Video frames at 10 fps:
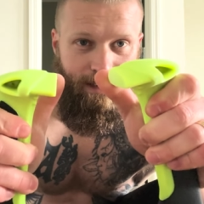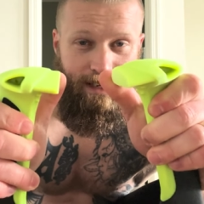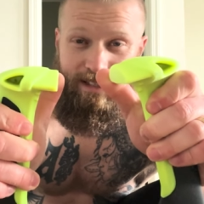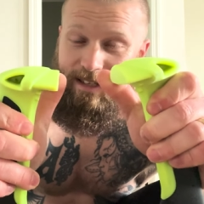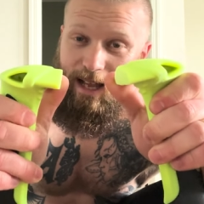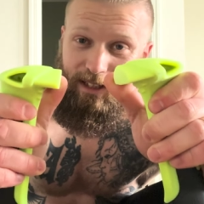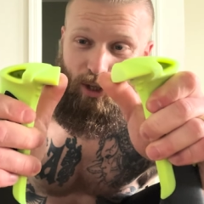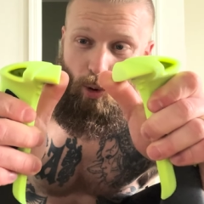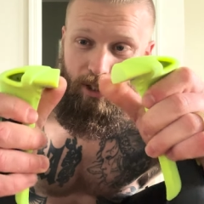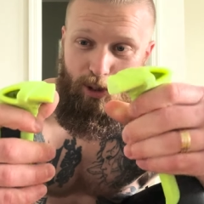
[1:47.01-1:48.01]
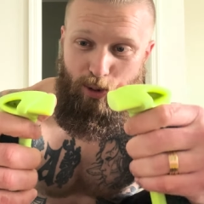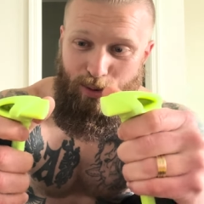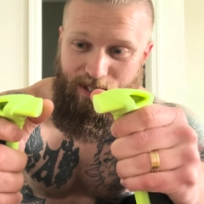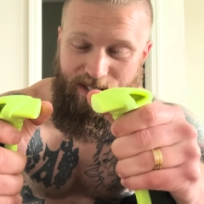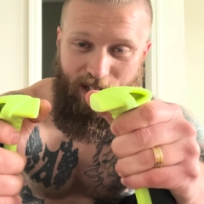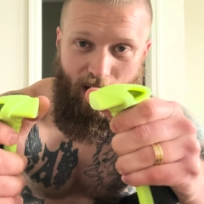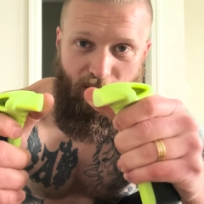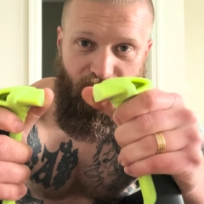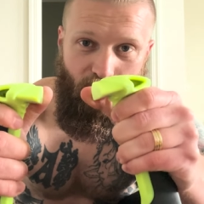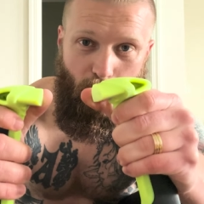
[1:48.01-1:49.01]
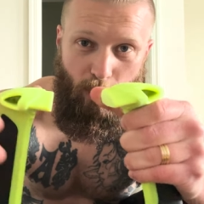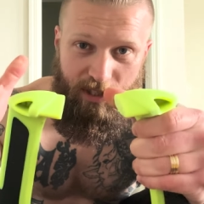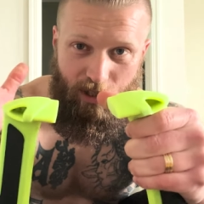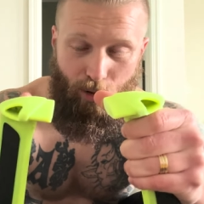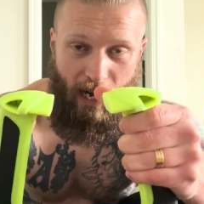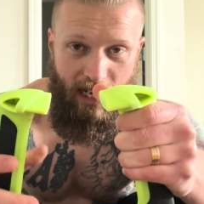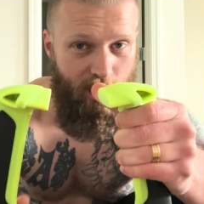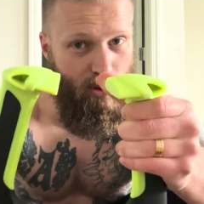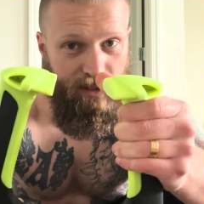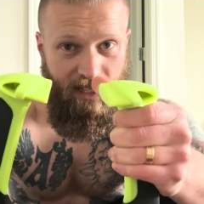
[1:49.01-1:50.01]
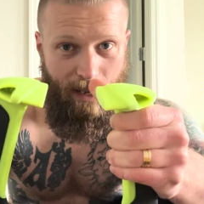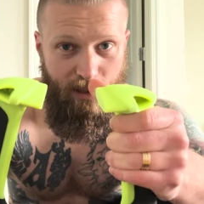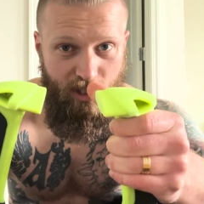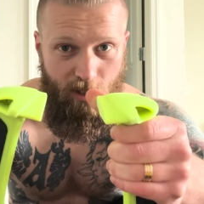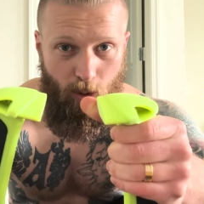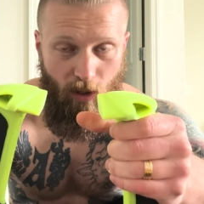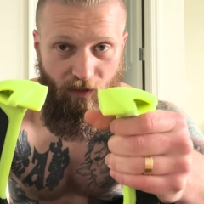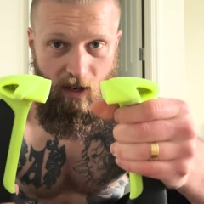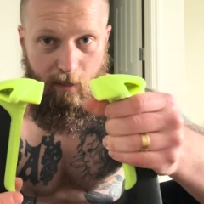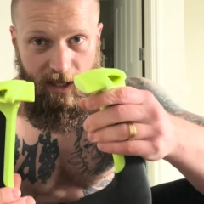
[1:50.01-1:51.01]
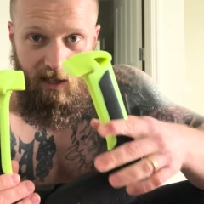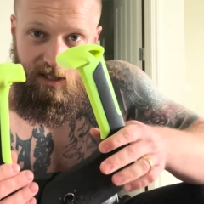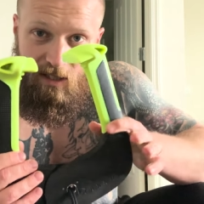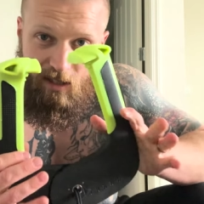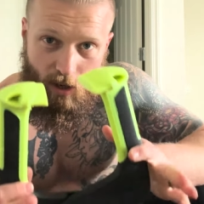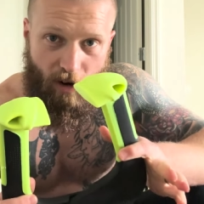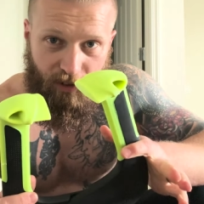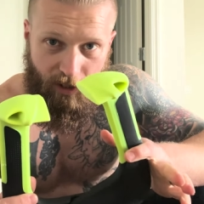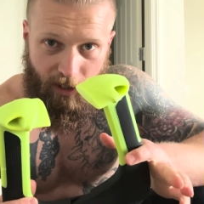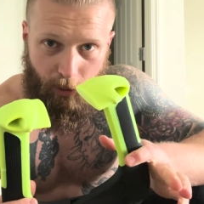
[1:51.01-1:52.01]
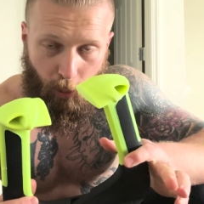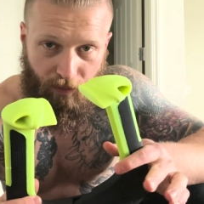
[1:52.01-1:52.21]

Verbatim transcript: is not going to scuff or scratch or damage the door frame because it's softer than the door